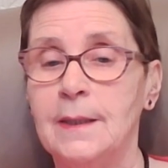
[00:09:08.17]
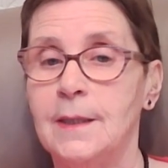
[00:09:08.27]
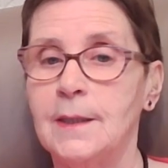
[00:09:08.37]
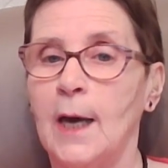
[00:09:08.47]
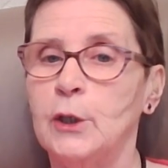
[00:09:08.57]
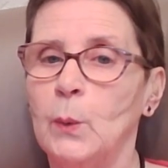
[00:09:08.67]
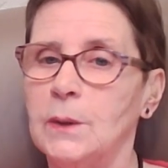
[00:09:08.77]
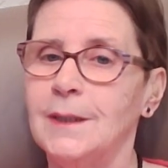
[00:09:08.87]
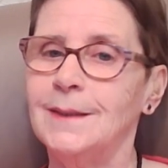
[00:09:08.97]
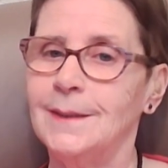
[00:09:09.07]
decide you
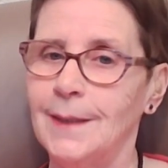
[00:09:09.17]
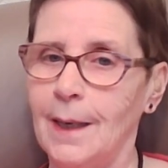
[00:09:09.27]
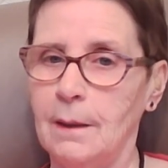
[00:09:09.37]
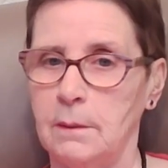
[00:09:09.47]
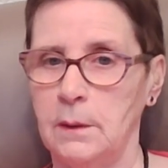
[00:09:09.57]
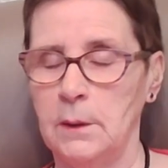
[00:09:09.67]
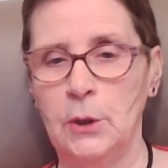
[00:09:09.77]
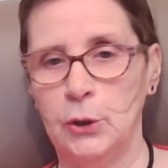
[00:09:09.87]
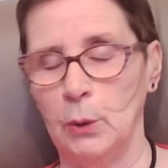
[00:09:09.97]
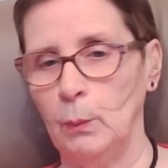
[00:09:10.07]
want to sell
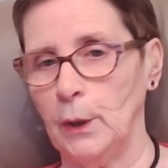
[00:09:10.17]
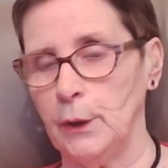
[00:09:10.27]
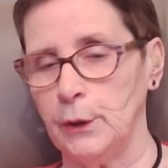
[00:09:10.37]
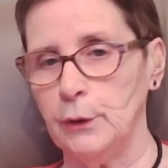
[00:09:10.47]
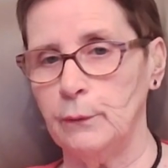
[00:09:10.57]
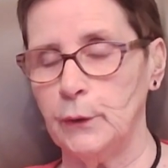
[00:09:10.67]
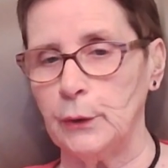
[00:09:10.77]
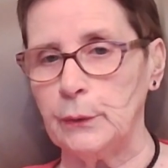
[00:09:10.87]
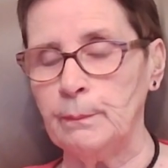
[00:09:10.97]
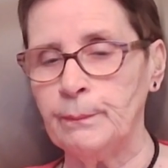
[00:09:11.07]
some work that you've
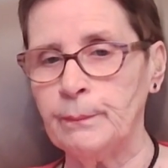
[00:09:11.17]
done.